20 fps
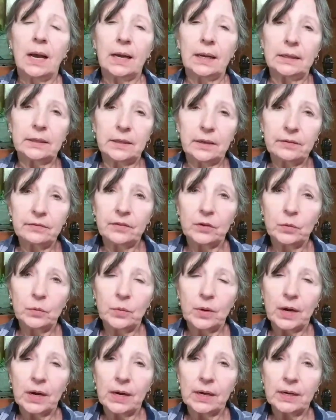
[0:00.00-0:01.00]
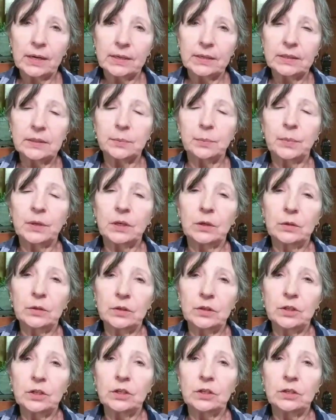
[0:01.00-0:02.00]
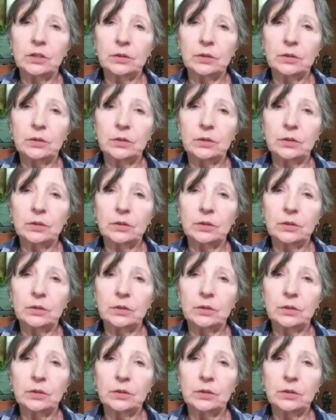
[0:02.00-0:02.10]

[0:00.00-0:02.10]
I love you guys. Be good to